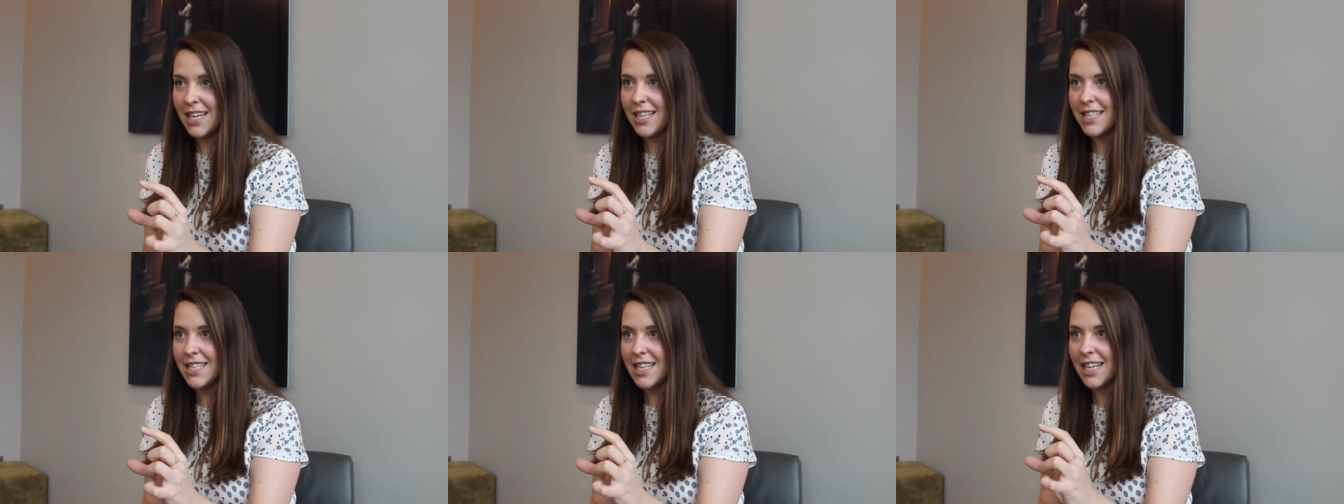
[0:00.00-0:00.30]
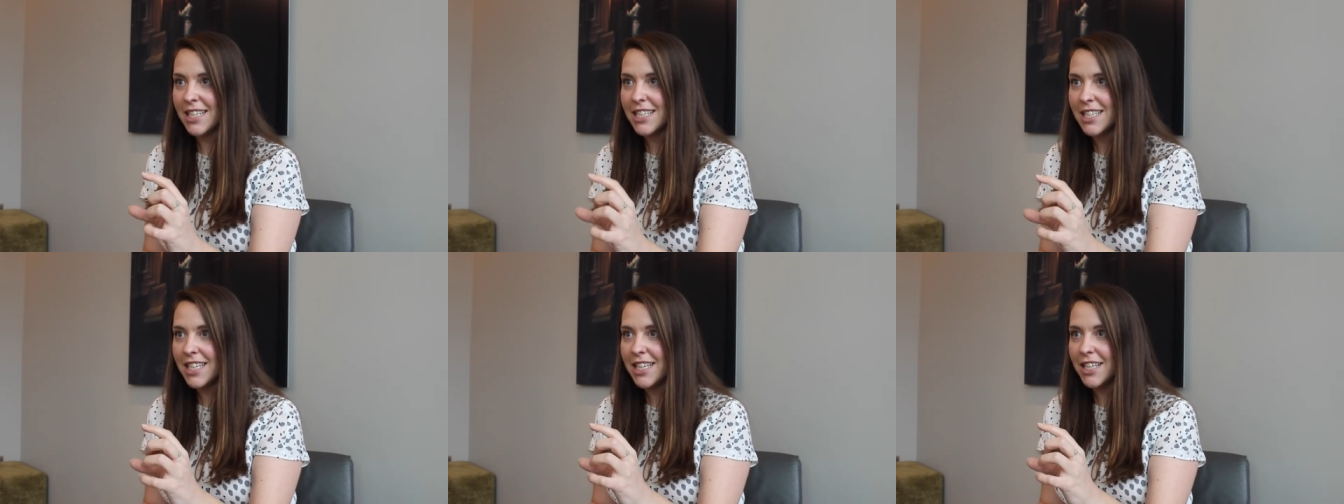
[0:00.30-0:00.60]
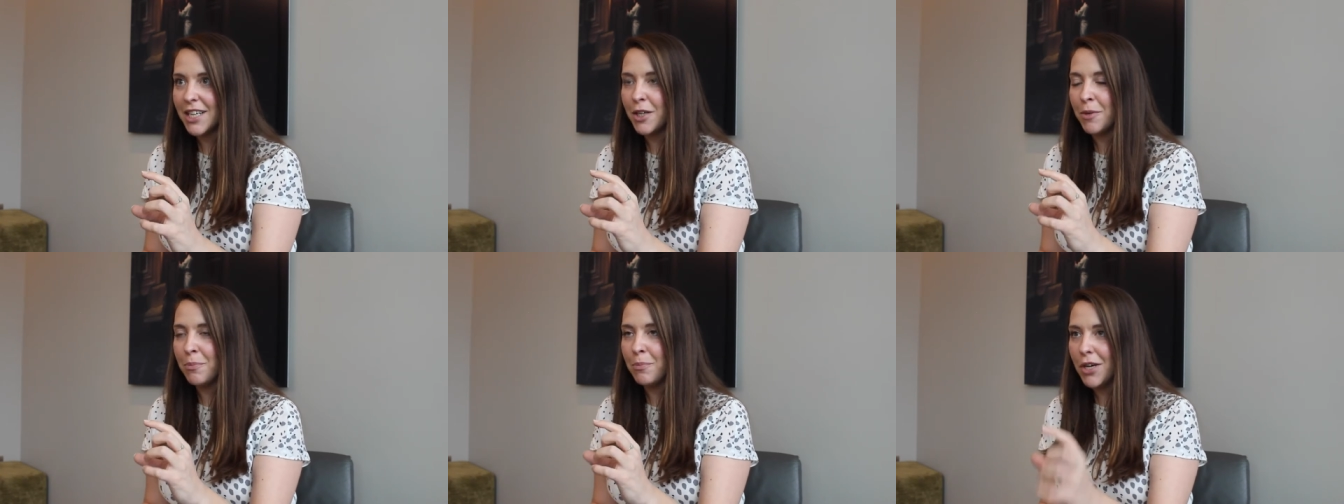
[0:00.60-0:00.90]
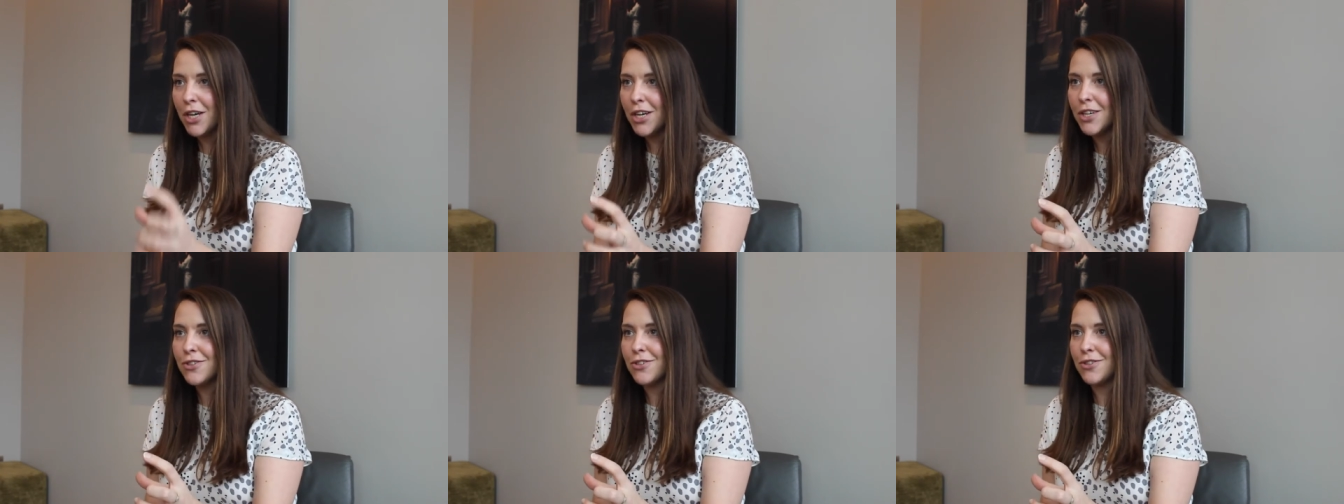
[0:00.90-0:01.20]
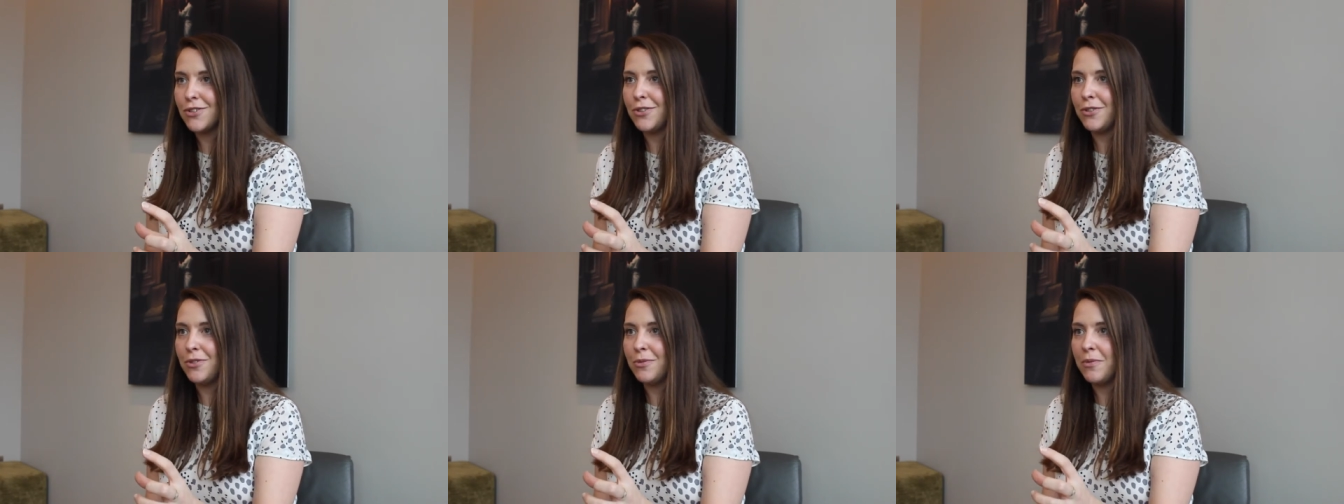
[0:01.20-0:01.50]
It's actually a
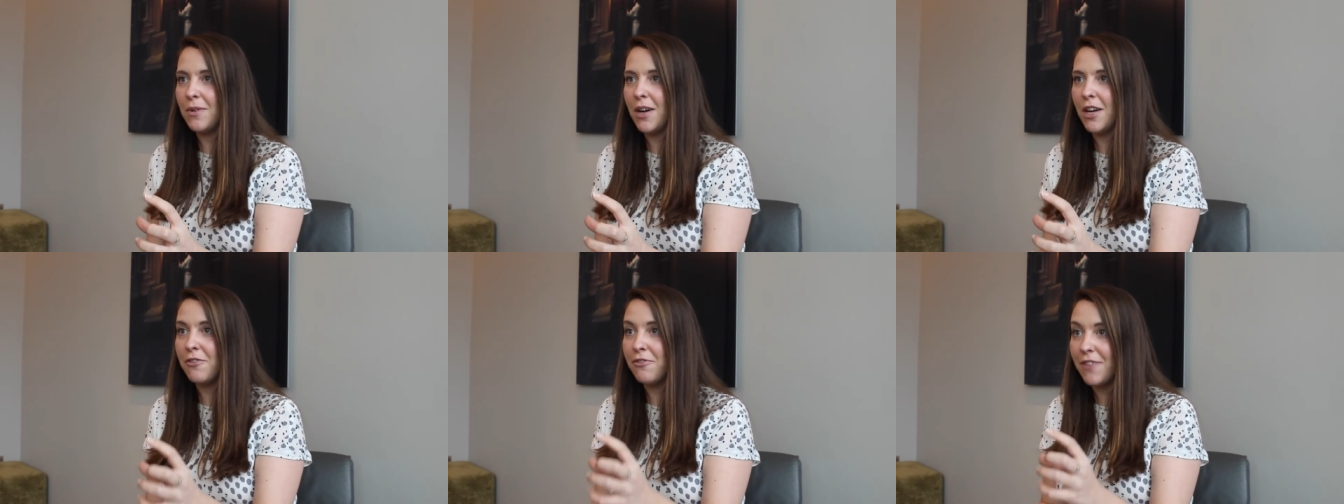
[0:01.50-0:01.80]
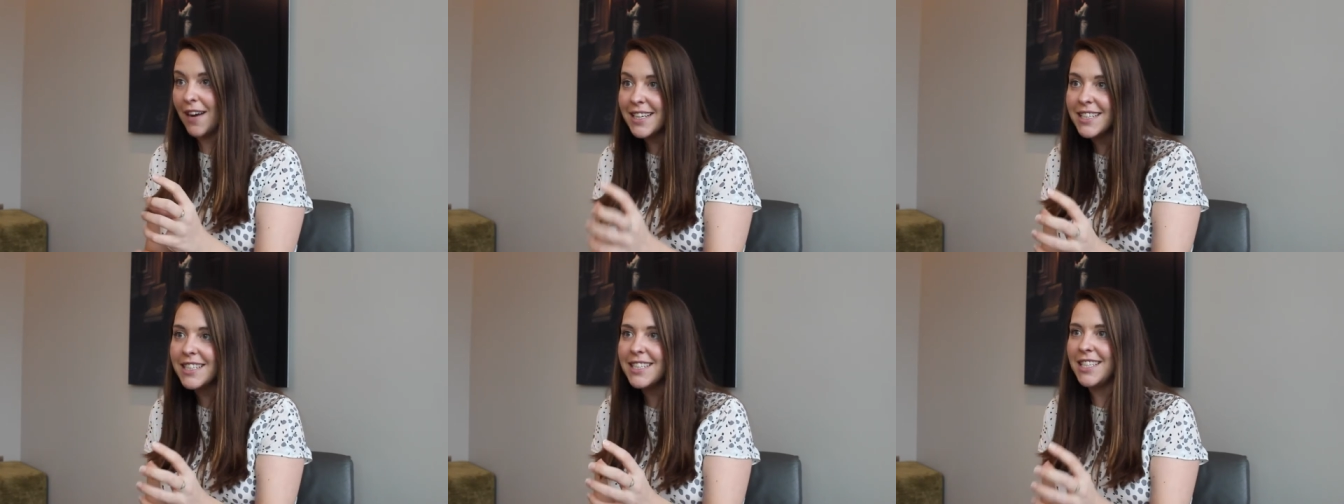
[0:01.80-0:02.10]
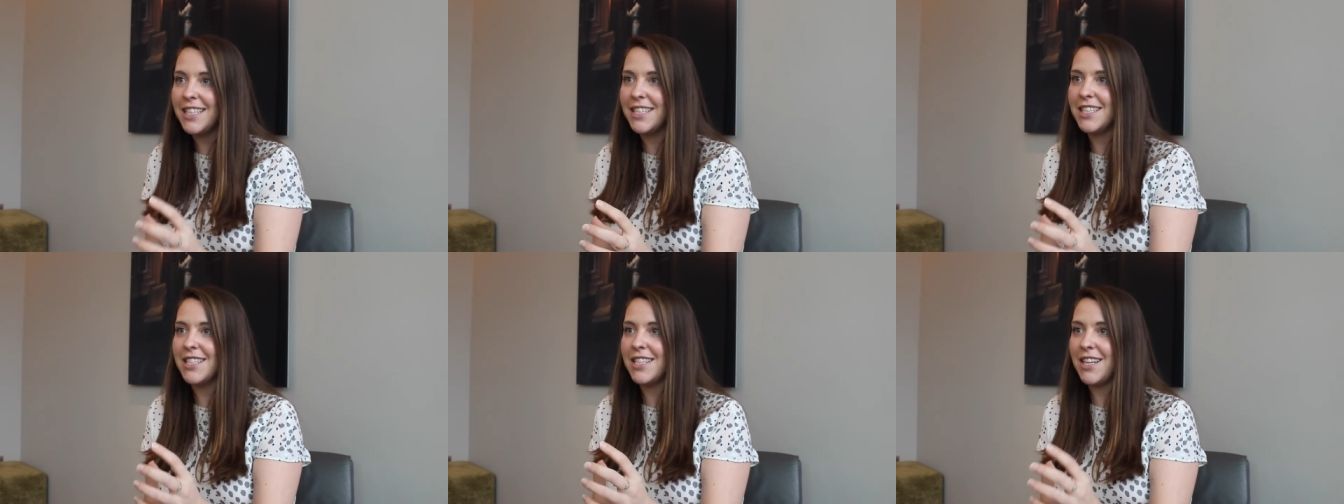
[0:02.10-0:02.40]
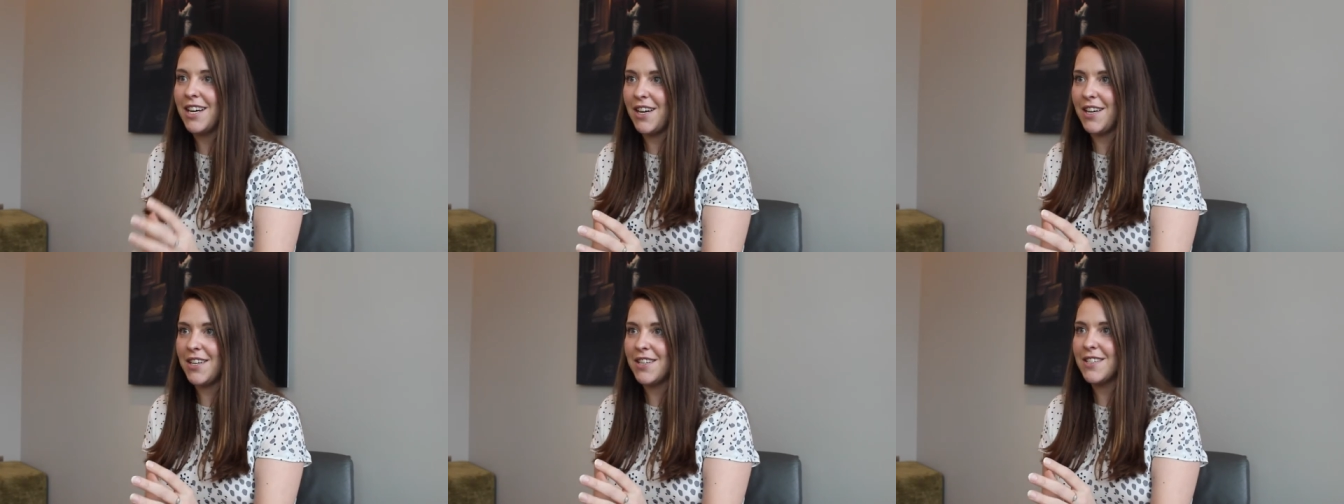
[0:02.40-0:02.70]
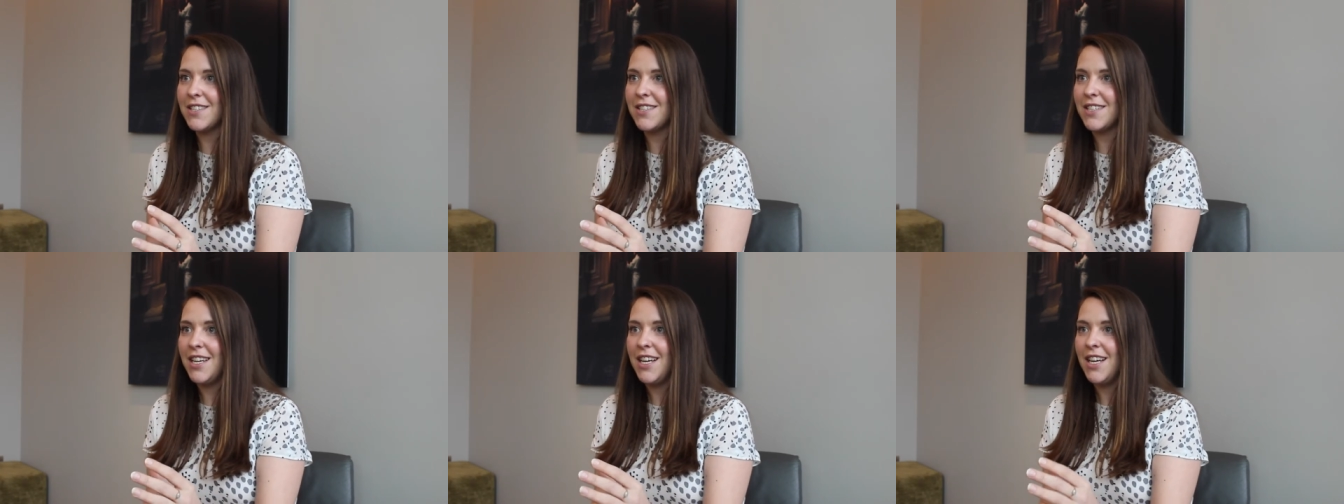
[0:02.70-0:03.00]
commercial advantage to
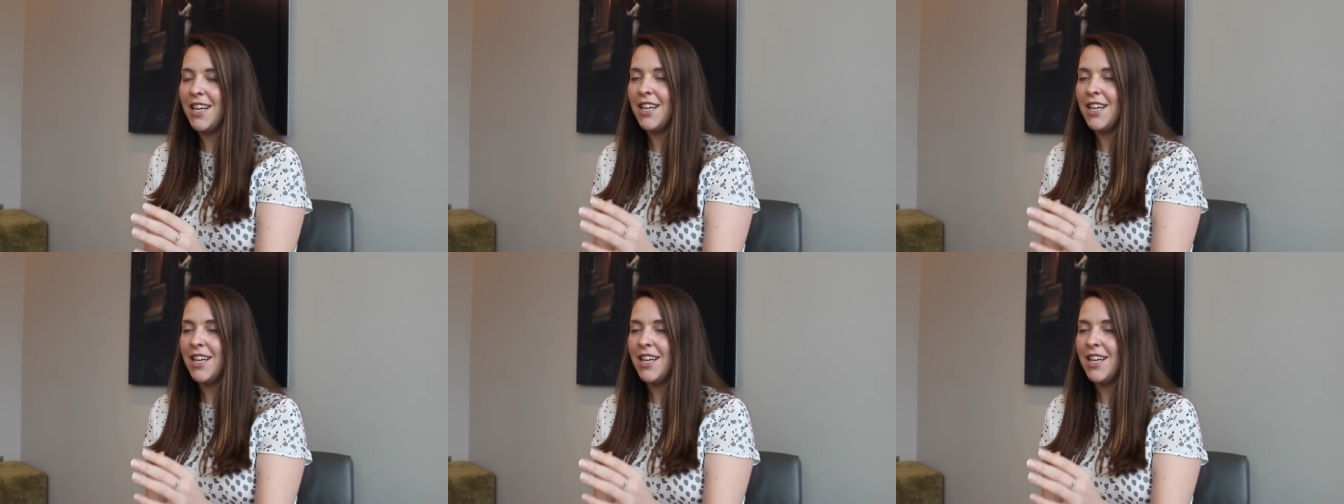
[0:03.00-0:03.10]
us